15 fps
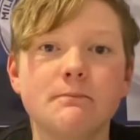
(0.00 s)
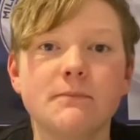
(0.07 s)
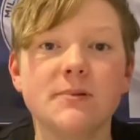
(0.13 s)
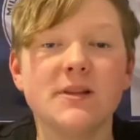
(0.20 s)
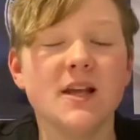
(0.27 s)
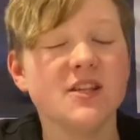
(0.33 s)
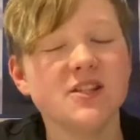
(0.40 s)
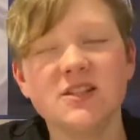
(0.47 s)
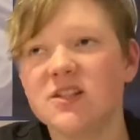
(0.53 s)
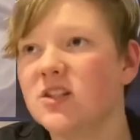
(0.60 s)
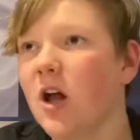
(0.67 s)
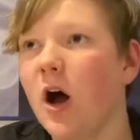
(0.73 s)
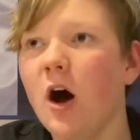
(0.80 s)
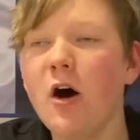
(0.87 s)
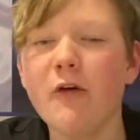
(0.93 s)
Let's start
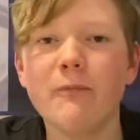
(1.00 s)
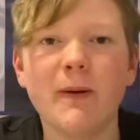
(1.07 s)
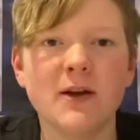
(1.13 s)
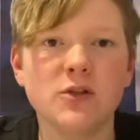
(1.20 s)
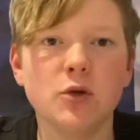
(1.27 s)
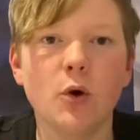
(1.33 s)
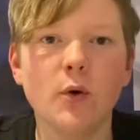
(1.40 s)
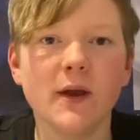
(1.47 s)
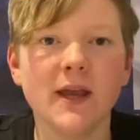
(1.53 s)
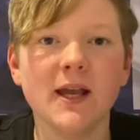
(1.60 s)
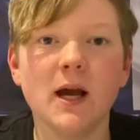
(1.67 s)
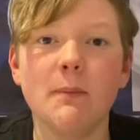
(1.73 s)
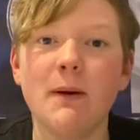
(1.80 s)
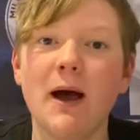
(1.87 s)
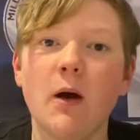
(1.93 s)
off by talking
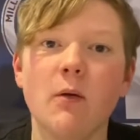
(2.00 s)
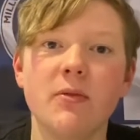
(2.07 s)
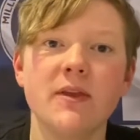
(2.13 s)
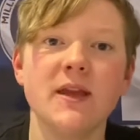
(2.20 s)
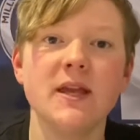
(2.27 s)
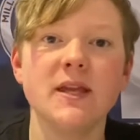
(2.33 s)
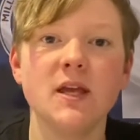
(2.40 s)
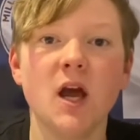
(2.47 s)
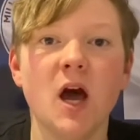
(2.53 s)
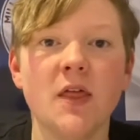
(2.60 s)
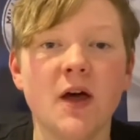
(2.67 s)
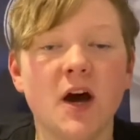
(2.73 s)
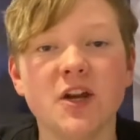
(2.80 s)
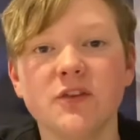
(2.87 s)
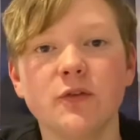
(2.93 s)
about the
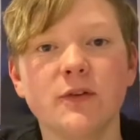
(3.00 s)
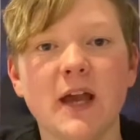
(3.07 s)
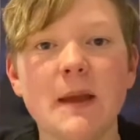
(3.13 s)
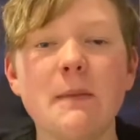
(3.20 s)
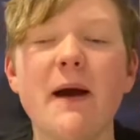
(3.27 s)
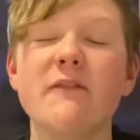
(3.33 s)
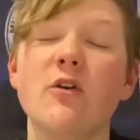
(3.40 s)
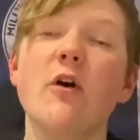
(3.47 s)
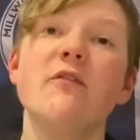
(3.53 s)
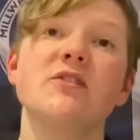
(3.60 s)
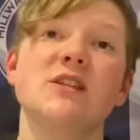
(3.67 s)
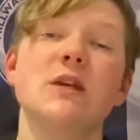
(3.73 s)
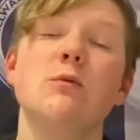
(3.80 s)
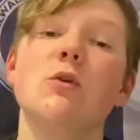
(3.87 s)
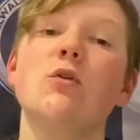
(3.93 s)
Huddersfield game. And
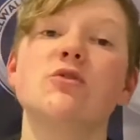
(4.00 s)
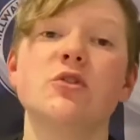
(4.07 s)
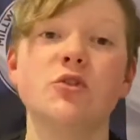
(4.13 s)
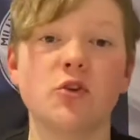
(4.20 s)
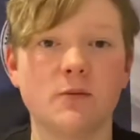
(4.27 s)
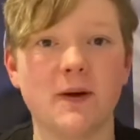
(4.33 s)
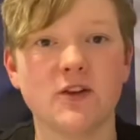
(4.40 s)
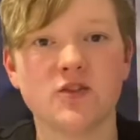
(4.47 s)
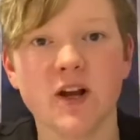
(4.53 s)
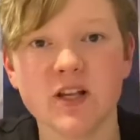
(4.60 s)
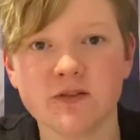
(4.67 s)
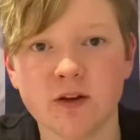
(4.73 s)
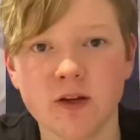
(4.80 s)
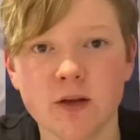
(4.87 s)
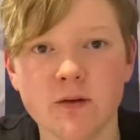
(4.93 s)
obviously, we'll also talk about
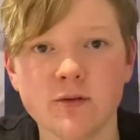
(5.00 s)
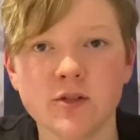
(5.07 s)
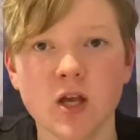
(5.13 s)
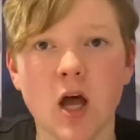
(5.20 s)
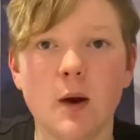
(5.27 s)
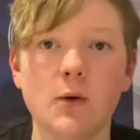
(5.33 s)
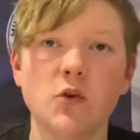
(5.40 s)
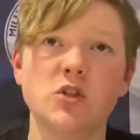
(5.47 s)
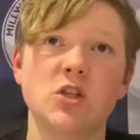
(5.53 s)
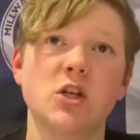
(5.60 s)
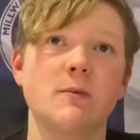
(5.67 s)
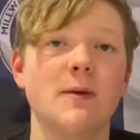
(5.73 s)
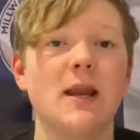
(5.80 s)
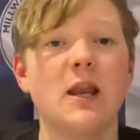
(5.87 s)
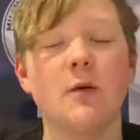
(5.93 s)
transfer news. We'll also talk a
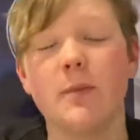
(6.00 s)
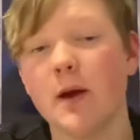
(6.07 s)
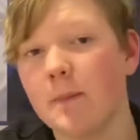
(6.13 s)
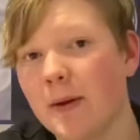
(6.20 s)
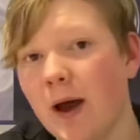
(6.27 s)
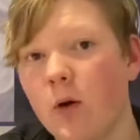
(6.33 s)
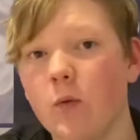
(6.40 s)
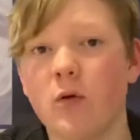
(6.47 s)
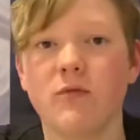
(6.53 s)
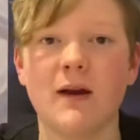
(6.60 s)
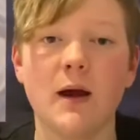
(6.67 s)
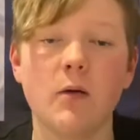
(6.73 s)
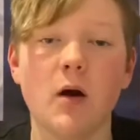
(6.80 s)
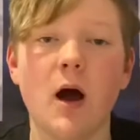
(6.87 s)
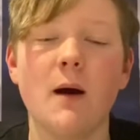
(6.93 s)
little bit about what
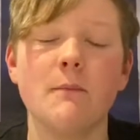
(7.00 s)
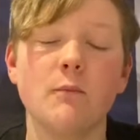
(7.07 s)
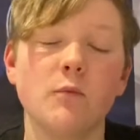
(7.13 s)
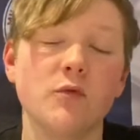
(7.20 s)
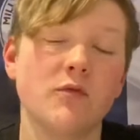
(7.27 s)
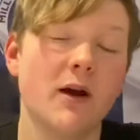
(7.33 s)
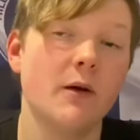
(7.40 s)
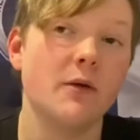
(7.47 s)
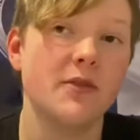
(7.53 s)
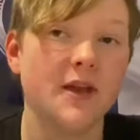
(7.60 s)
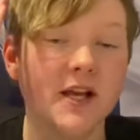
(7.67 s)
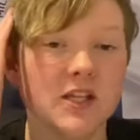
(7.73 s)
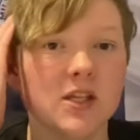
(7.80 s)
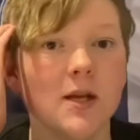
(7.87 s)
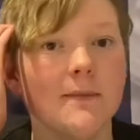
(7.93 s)
Rowett
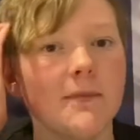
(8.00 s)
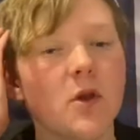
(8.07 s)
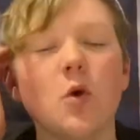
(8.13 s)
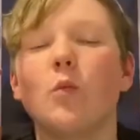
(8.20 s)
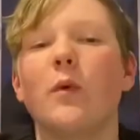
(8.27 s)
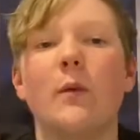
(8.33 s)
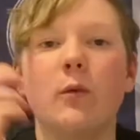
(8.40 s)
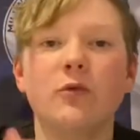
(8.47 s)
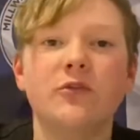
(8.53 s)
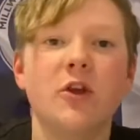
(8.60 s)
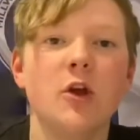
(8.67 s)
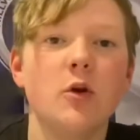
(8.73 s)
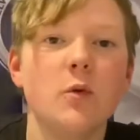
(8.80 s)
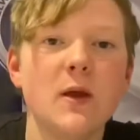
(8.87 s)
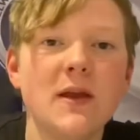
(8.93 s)
thinks we will
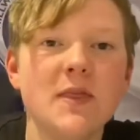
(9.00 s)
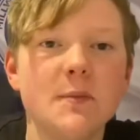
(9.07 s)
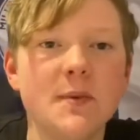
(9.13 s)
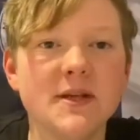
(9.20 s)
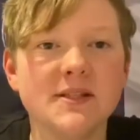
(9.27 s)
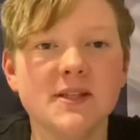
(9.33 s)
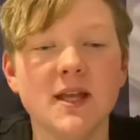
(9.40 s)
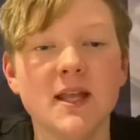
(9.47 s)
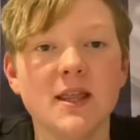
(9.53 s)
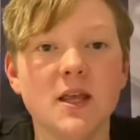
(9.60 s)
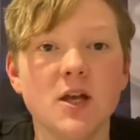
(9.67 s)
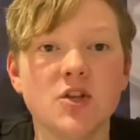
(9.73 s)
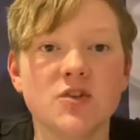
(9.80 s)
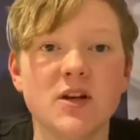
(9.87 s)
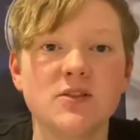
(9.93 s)
do in the
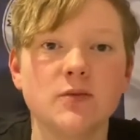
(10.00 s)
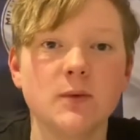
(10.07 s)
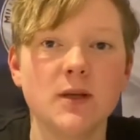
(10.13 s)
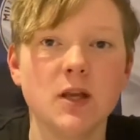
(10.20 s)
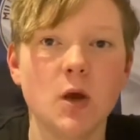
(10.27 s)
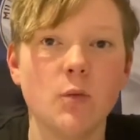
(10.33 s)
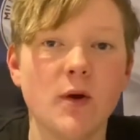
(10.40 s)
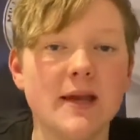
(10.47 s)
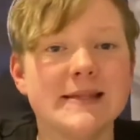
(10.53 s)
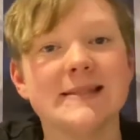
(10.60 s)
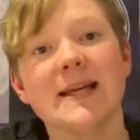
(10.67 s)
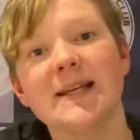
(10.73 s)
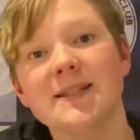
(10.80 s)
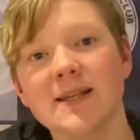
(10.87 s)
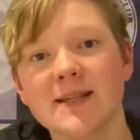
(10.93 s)
transfer window, what his
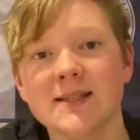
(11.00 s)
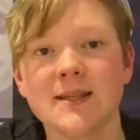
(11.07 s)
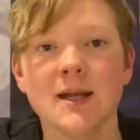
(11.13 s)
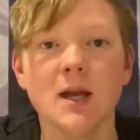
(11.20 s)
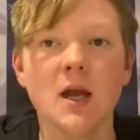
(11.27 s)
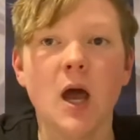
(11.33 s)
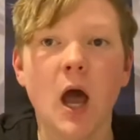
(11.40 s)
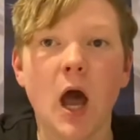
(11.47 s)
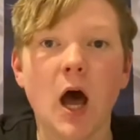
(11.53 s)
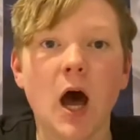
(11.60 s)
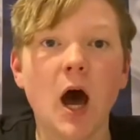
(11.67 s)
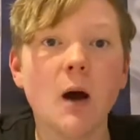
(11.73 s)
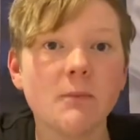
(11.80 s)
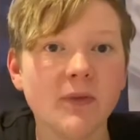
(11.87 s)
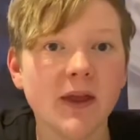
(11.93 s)
latest
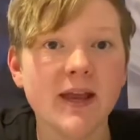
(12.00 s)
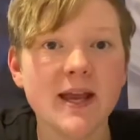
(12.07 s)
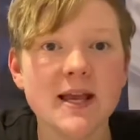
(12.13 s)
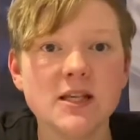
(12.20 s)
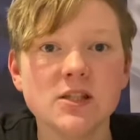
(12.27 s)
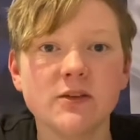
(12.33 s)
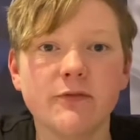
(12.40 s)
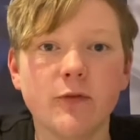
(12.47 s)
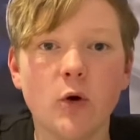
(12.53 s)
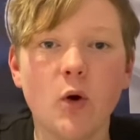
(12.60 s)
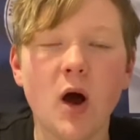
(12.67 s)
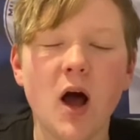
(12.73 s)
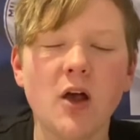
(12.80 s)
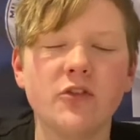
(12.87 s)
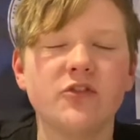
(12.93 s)
update is for
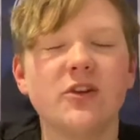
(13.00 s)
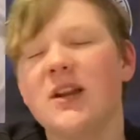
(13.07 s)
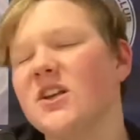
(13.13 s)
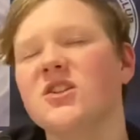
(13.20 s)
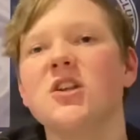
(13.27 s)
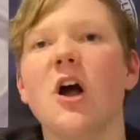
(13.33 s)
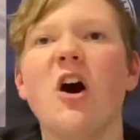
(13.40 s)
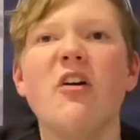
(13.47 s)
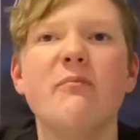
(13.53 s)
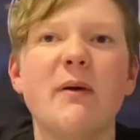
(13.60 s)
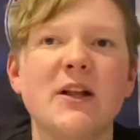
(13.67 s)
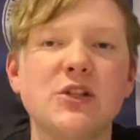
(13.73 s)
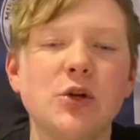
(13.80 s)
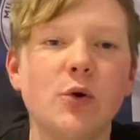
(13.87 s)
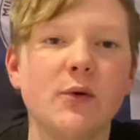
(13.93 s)
us. So let's start off by
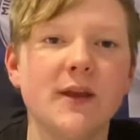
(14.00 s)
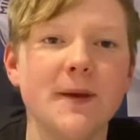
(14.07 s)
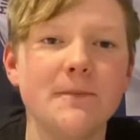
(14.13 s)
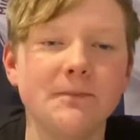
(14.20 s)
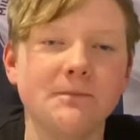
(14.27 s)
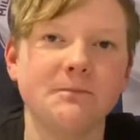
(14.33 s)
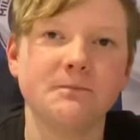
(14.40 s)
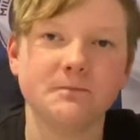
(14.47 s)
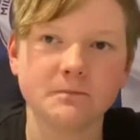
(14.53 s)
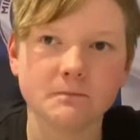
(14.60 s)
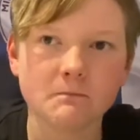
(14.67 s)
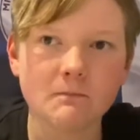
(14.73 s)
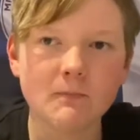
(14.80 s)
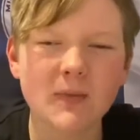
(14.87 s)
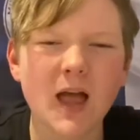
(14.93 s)
talking
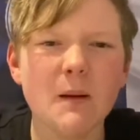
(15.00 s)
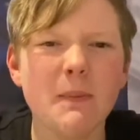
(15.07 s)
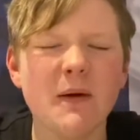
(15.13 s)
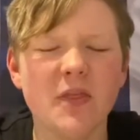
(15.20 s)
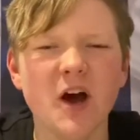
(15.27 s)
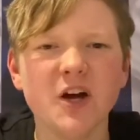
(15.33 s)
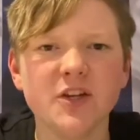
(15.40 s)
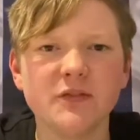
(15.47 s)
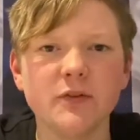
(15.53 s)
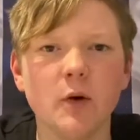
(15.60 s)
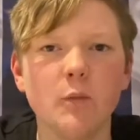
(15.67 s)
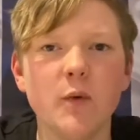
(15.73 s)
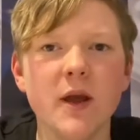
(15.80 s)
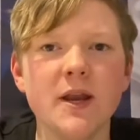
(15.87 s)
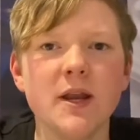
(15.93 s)
about the Huddersfield
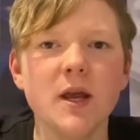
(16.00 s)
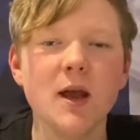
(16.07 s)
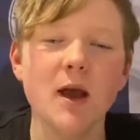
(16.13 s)
win.